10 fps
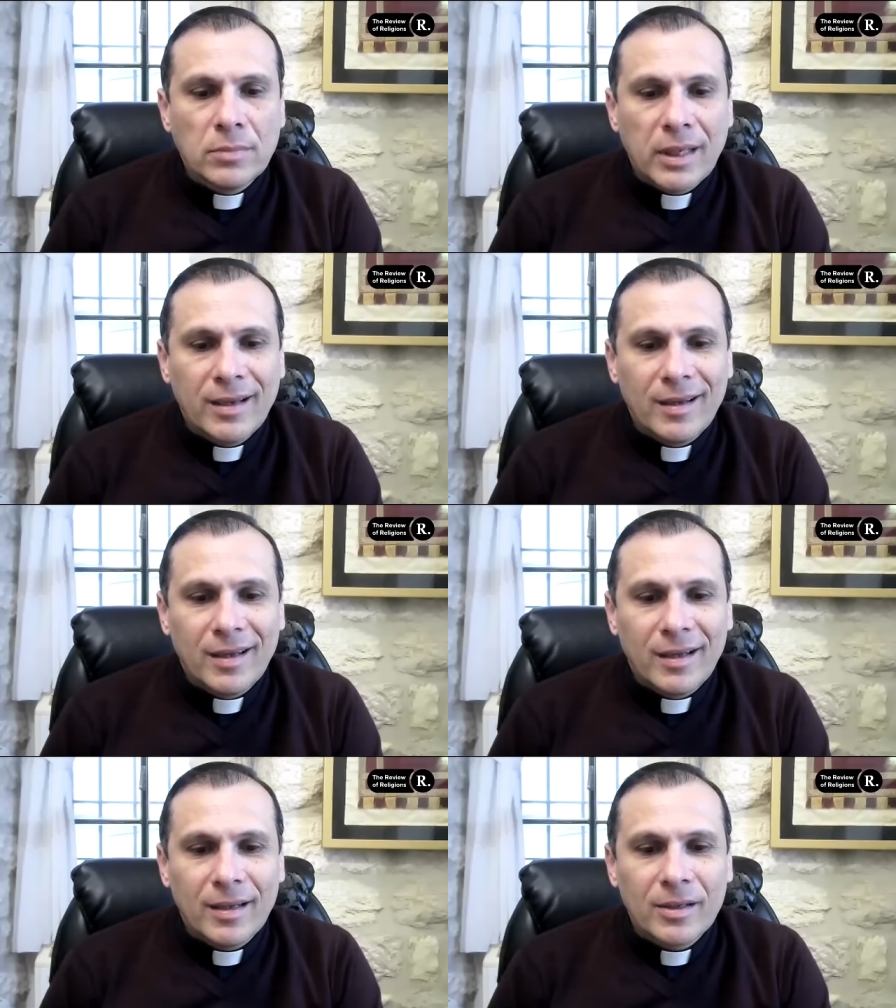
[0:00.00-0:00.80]

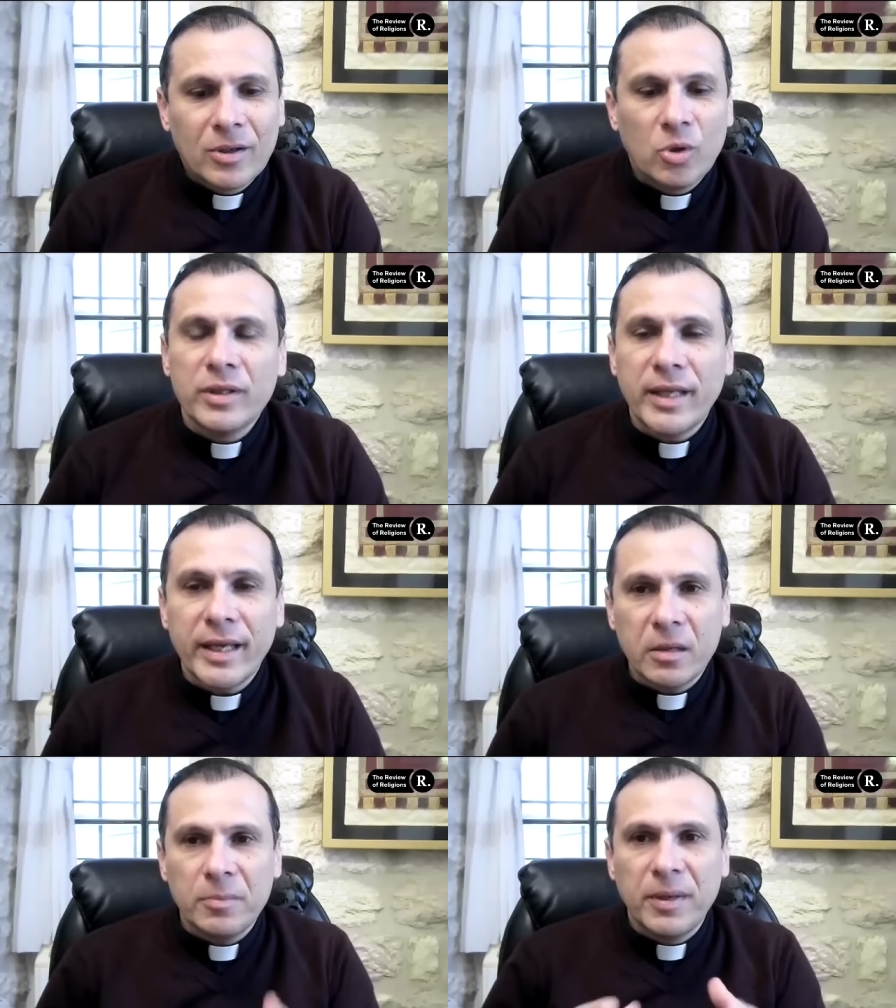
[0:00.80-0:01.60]
uh,
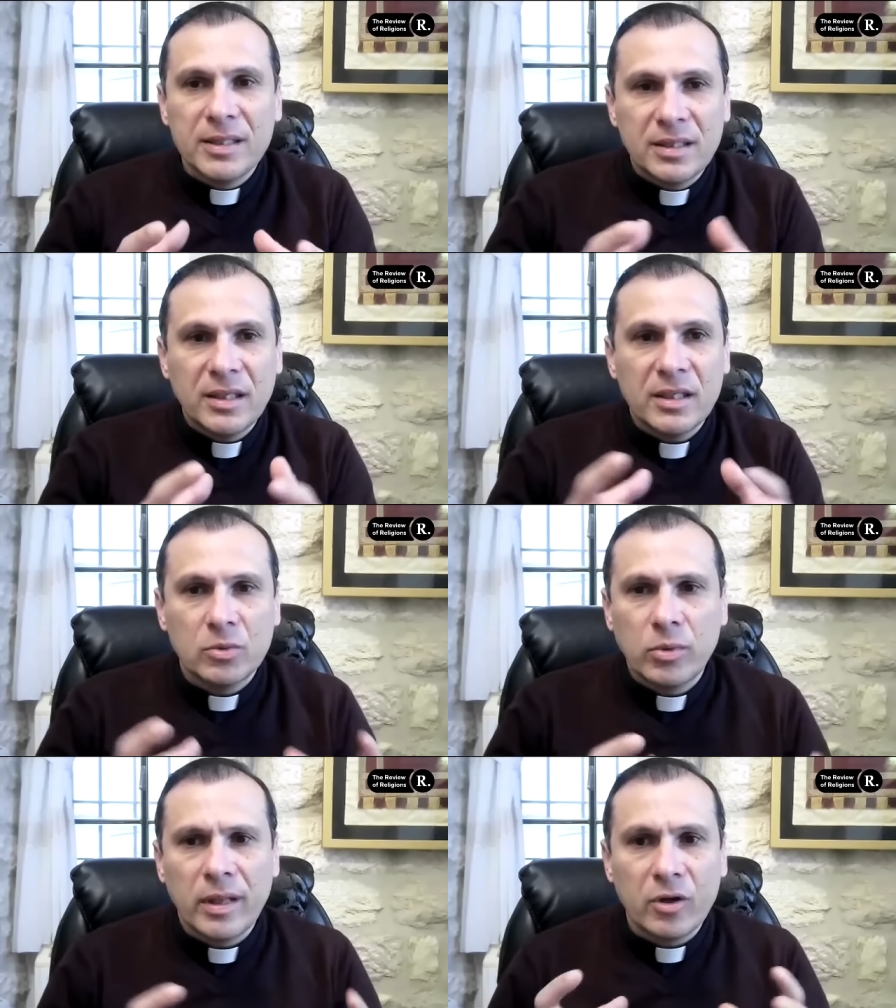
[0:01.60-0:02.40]
containing
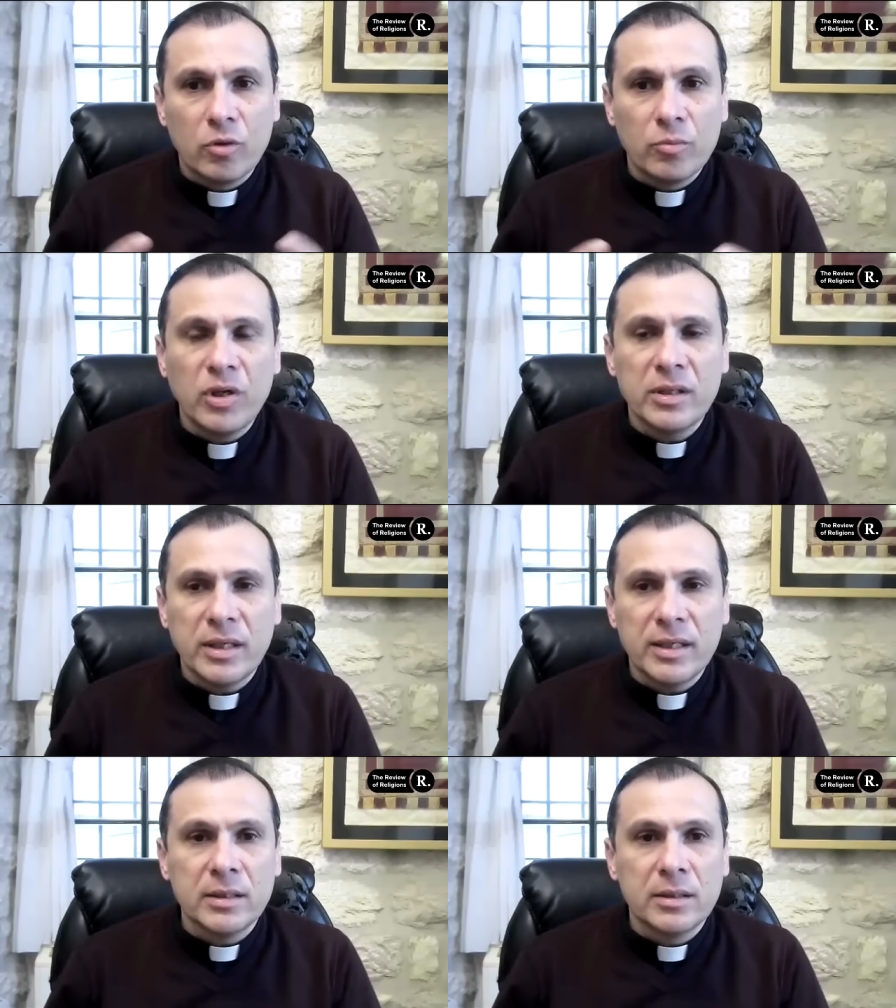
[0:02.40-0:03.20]
Palestinians within
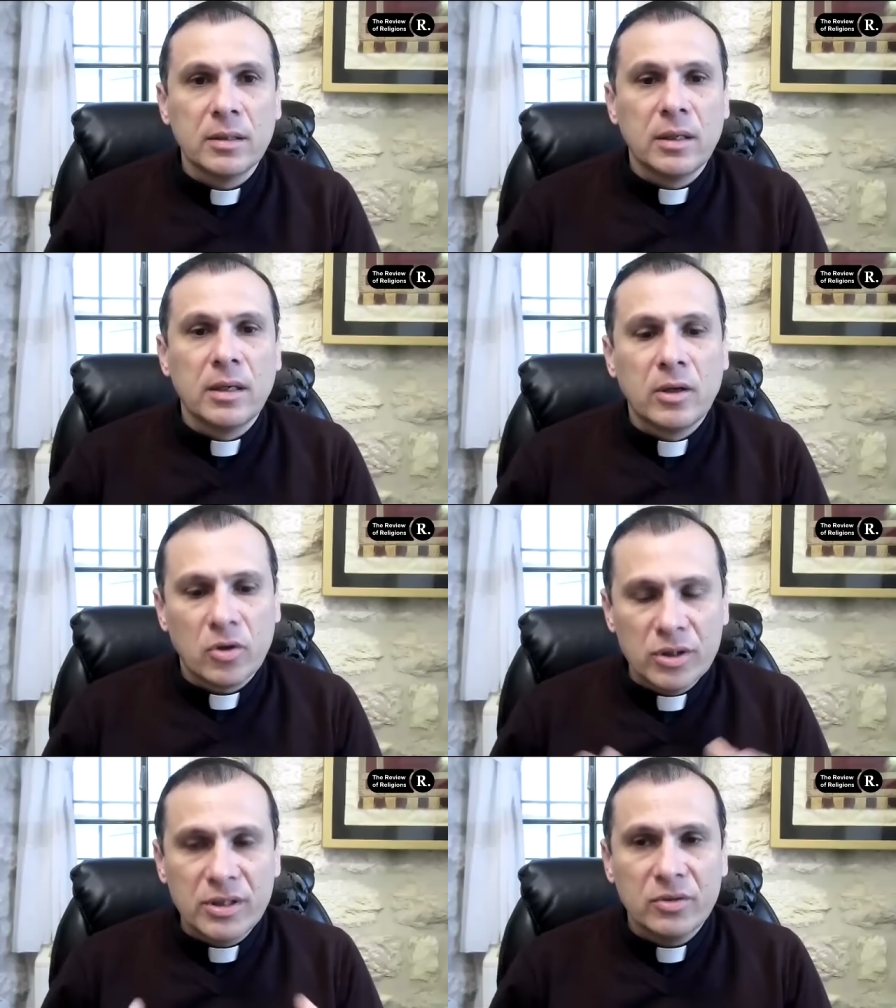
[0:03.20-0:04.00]
communities,
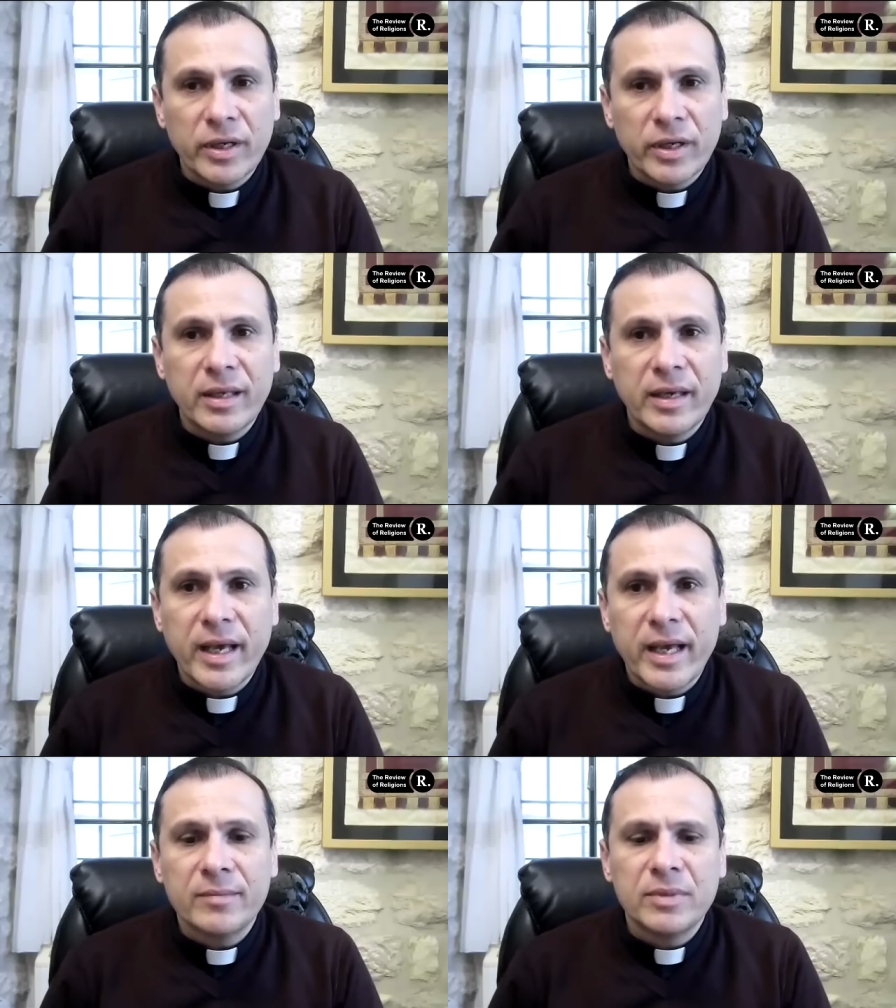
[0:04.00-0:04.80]
concentrating
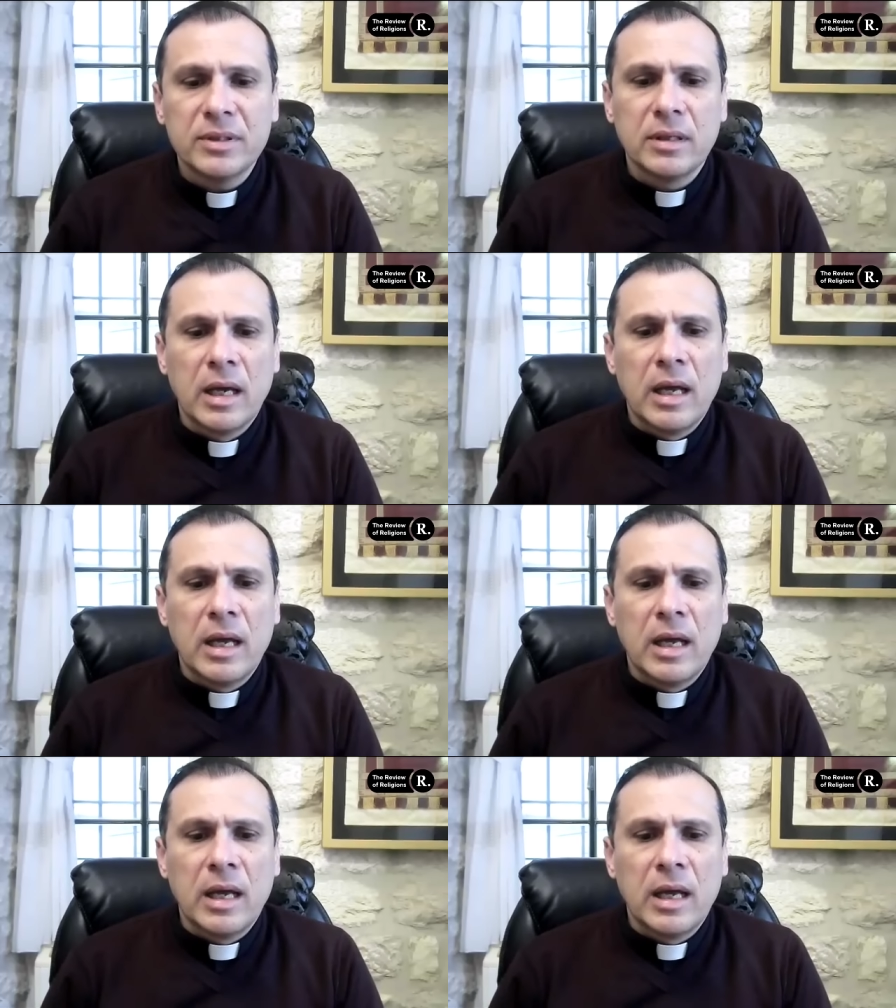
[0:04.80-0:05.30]
camps,